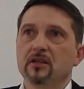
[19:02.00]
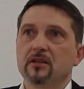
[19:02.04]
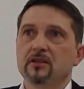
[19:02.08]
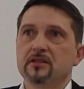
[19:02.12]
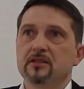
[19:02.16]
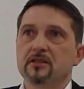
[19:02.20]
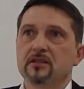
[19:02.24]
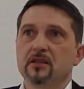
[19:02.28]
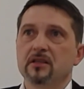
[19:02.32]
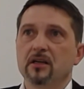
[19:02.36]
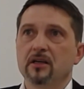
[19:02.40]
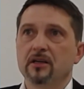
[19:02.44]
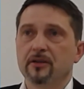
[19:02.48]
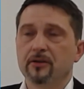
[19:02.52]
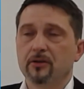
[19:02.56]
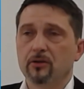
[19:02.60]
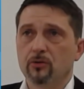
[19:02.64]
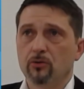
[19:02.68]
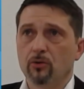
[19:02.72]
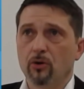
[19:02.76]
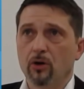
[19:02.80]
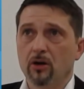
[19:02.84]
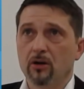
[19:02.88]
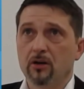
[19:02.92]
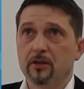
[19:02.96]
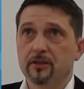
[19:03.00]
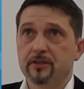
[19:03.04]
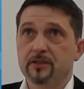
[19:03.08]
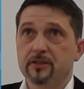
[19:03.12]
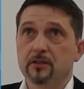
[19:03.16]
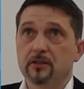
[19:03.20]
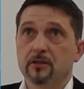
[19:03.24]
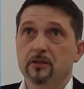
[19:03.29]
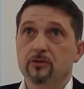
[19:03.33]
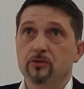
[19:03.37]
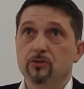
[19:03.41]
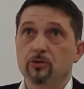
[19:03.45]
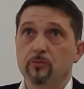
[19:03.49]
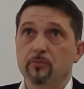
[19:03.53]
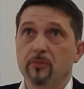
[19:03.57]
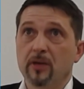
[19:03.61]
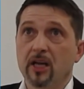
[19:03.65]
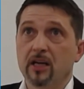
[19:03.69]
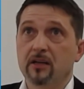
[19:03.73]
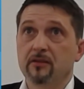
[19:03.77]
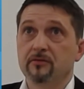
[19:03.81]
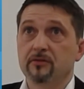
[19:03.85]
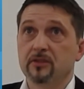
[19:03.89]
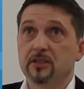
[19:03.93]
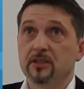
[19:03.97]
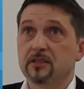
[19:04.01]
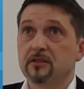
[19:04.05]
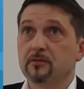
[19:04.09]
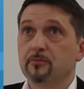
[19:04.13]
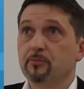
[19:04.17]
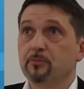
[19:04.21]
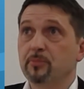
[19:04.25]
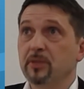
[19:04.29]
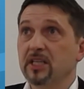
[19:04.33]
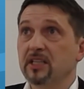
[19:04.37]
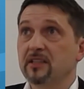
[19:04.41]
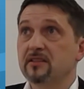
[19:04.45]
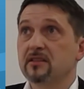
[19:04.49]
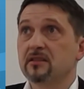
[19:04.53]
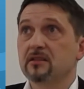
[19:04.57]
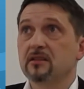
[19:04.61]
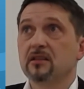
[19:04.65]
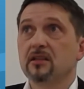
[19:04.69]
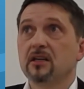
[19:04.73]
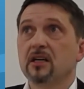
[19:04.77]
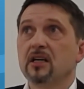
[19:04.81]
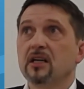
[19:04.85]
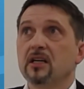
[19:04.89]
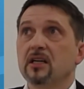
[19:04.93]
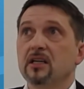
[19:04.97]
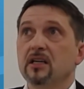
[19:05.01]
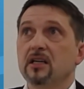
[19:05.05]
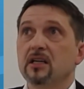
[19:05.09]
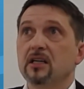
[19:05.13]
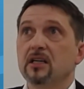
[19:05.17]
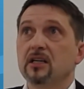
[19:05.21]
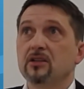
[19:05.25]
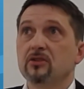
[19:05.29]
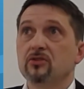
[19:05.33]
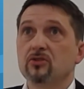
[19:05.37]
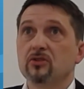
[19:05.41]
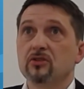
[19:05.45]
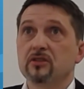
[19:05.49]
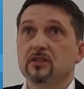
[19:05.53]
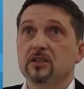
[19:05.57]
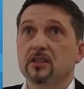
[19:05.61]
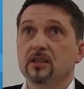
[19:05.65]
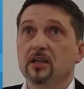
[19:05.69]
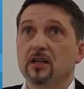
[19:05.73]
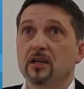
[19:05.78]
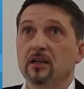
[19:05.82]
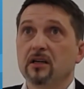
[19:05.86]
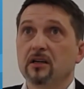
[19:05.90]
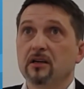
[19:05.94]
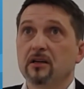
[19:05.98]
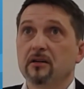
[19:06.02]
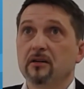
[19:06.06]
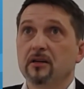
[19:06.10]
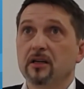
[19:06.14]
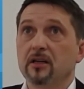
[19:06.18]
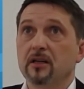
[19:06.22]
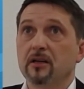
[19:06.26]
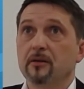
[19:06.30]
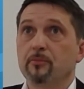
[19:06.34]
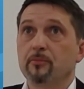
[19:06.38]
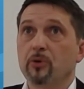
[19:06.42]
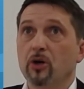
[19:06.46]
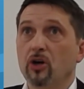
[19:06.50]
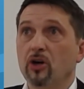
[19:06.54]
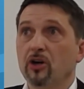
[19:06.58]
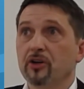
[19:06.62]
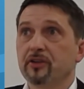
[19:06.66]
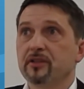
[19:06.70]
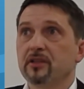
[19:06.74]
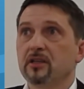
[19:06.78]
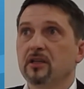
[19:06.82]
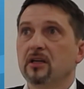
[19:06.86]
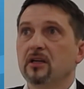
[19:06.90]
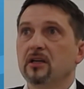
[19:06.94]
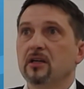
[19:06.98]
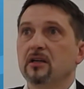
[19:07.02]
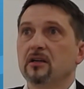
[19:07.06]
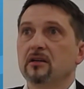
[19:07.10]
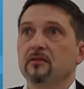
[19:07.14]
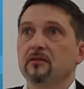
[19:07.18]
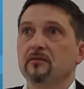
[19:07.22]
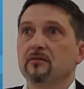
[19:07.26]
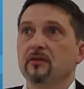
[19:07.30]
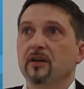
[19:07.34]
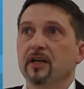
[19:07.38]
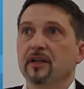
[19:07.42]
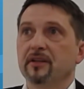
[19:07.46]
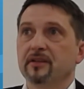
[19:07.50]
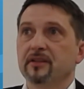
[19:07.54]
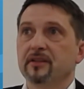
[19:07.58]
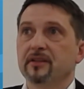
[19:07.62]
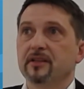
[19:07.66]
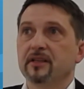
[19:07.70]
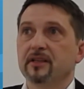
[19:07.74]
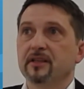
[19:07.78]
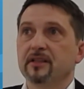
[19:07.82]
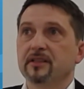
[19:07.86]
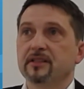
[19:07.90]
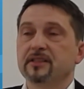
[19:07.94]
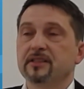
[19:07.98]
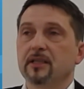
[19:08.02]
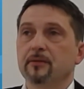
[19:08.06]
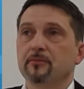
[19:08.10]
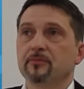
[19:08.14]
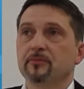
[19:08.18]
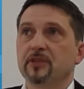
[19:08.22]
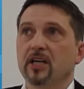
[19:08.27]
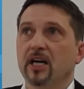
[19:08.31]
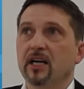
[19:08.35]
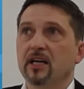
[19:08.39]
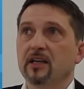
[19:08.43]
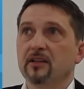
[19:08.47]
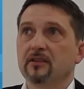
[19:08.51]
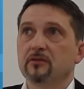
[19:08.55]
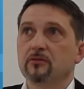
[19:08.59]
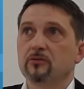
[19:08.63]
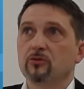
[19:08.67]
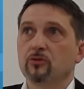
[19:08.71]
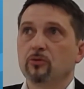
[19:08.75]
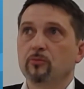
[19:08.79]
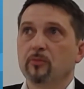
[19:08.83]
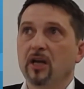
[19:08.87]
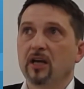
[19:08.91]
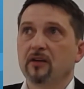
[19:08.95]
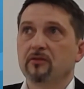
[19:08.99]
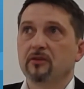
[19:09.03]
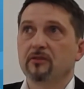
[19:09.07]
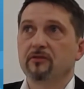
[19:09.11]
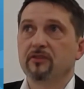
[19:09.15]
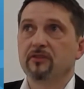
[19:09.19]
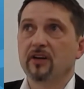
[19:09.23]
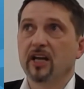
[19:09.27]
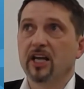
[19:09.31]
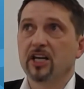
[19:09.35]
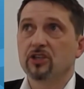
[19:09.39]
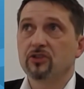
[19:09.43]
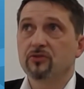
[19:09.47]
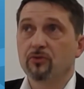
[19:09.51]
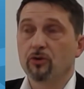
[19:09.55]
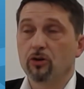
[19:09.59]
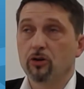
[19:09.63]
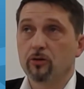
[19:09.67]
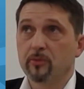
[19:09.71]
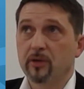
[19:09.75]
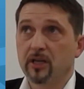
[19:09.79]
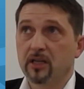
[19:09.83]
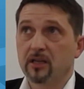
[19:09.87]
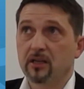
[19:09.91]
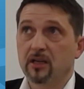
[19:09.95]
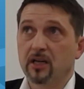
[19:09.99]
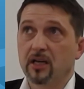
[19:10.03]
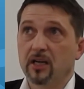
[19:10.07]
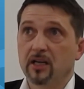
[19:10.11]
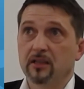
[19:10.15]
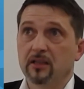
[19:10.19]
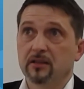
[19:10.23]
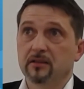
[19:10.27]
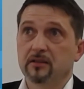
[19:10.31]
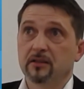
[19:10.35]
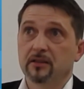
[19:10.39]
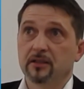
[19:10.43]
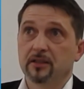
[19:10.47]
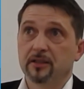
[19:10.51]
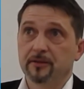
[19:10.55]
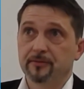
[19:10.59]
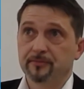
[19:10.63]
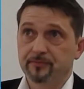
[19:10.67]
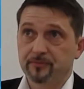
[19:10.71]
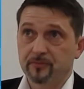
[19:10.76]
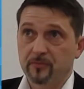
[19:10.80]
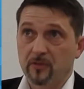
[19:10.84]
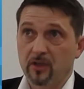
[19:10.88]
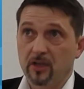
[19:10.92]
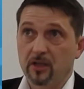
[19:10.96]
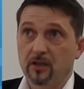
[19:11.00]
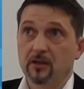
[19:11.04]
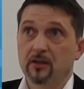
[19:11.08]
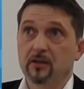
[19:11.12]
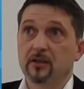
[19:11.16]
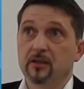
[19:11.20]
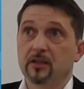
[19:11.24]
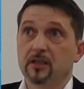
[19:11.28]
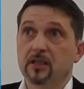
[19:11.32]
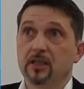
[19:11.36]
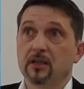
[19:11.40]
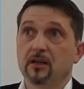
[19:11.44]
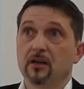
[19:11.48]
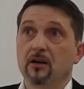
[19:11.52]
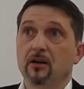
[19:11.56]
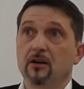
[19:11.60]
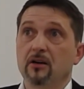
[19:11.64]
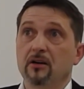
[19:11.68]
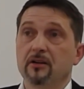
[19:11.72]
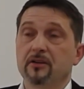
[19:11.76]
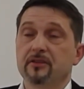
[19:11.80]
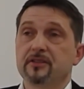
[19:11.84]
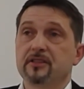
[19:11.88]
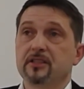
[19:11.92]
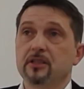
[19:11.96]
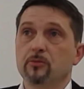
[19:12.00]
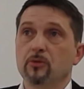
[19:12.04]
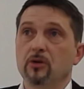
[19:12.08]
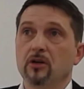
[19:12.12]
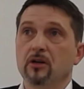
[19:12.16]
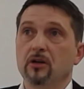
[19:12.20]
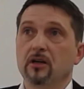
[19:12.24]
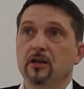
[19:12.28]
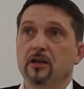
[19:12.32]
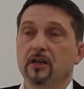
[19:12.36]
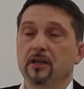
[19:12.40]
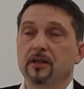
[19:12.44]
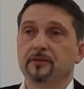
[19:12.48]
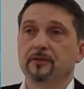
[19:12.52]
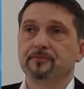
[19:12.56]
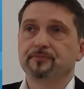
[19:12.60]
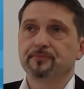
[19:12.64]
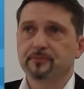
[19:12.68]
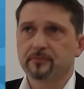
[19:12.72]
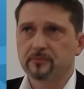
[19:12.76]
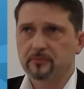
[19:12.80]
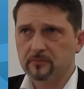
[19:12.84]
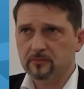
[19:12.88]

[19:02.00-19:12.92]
here the rollers to make these beats into the uh, pot, then uh, some dies to make the flange forming and um, here are similar